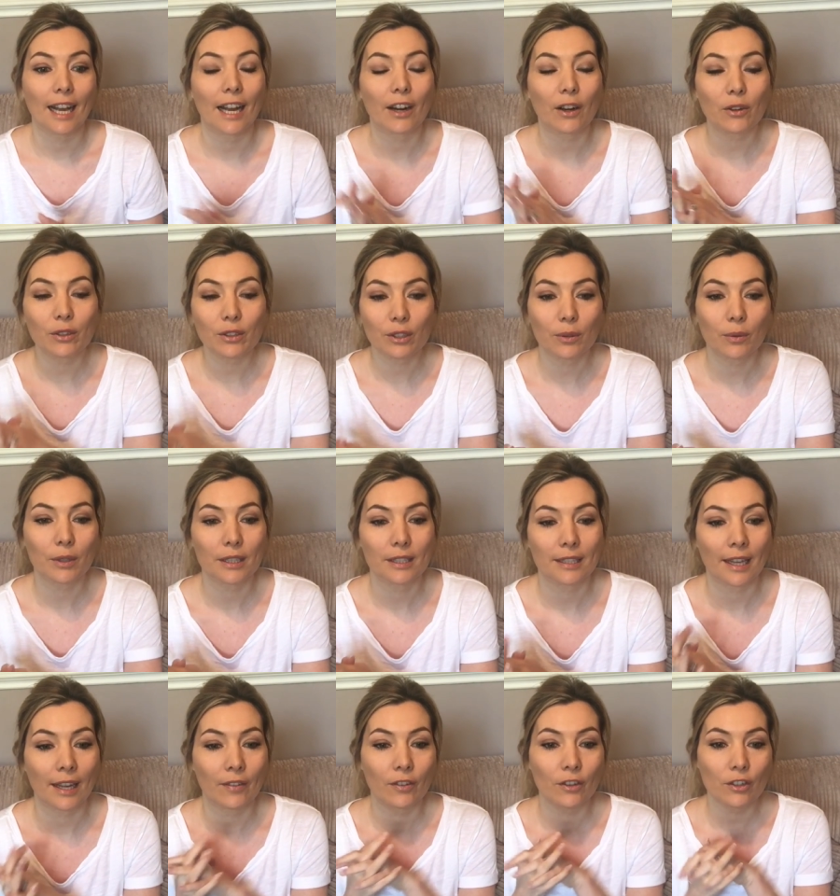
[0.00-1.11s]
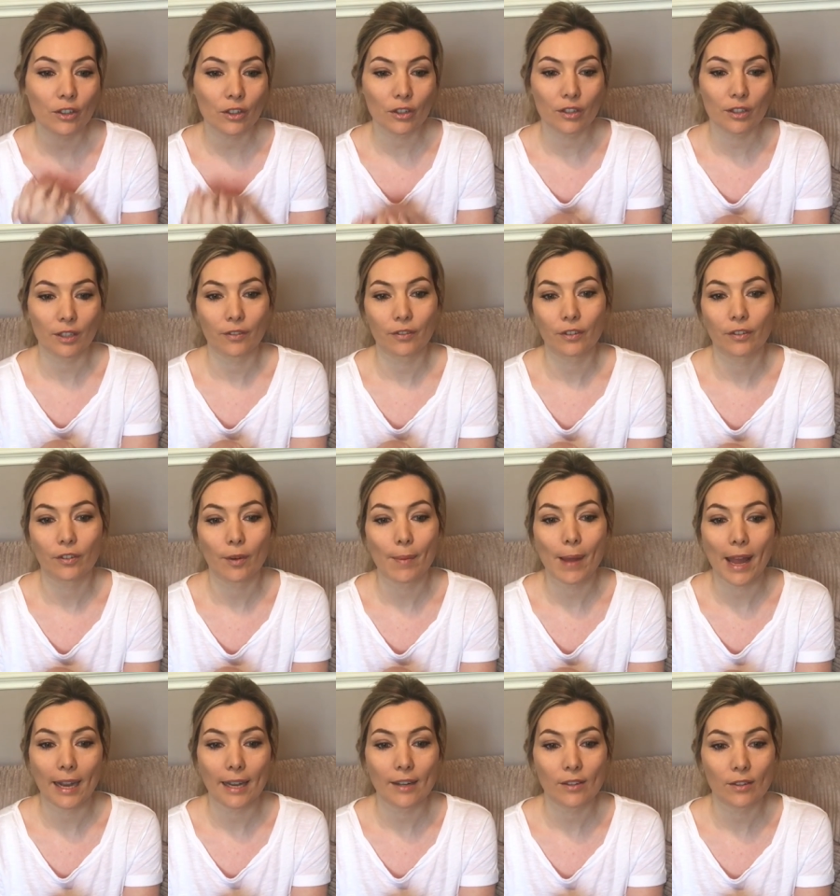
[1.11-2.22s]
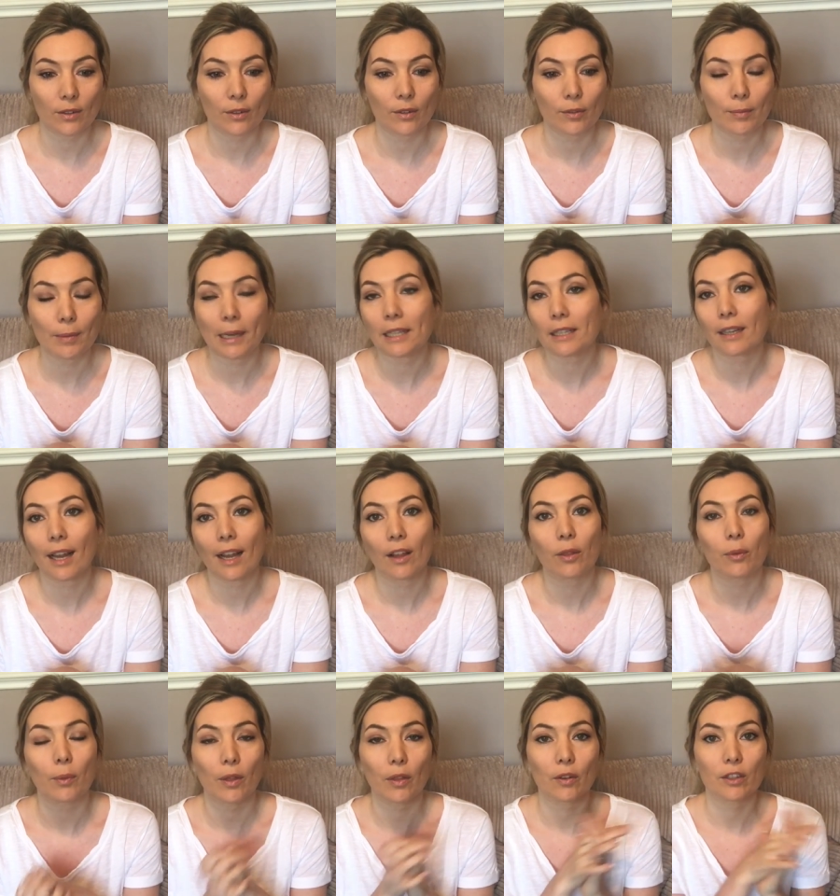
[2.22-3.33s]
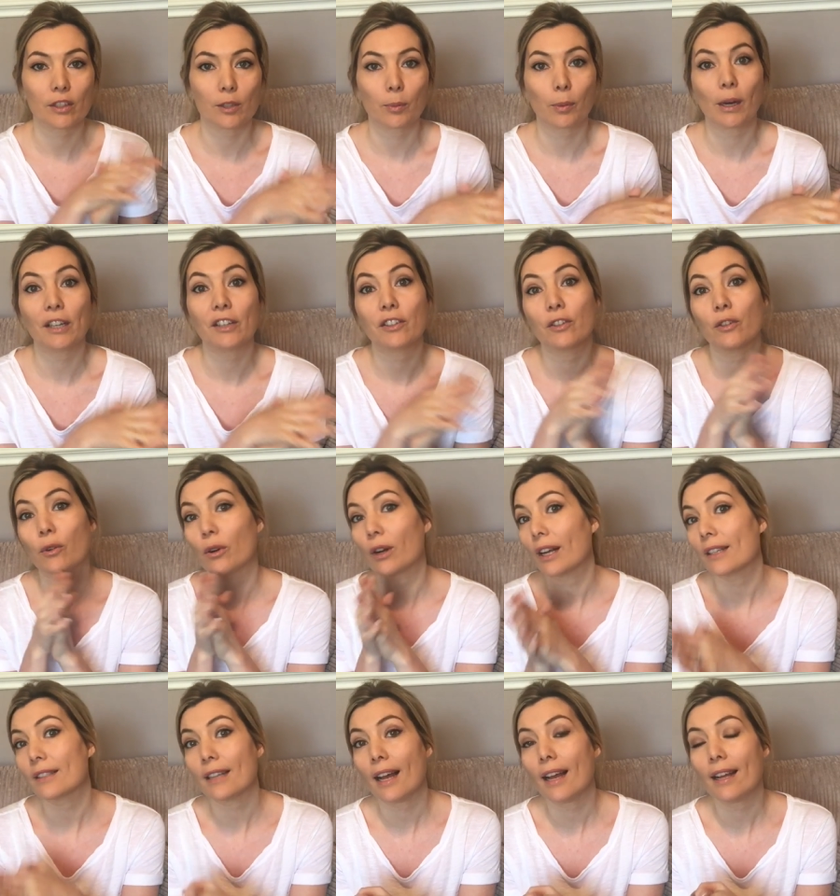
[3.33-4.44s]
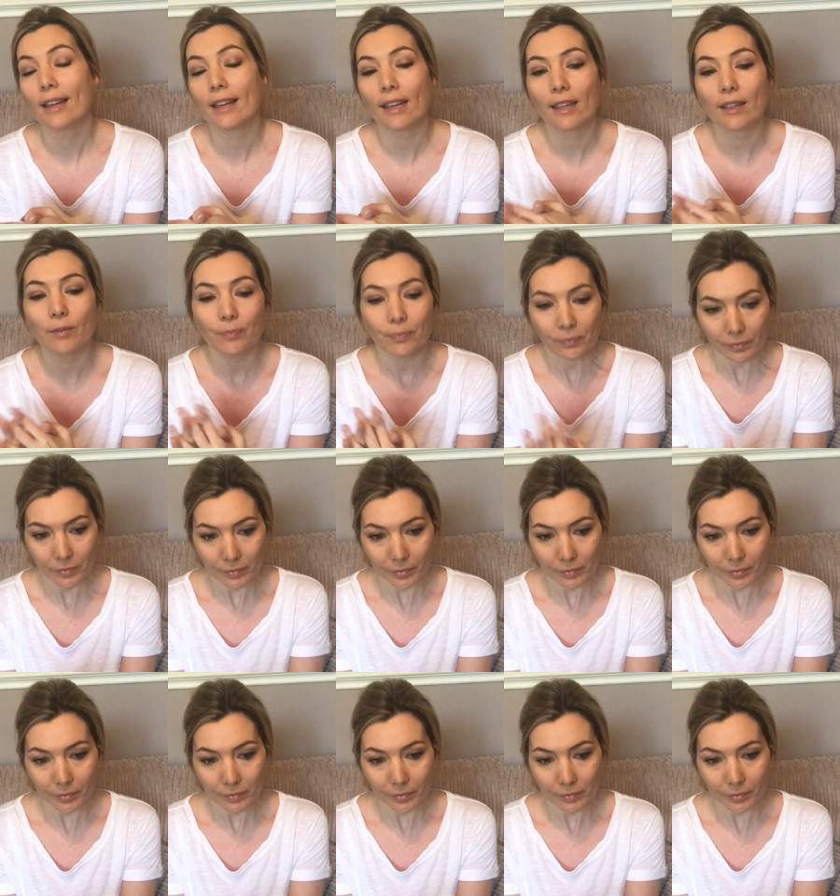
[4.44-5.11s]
And I also want to say, if you do suffer from any sort of mental health, whether it's depression or anxiety,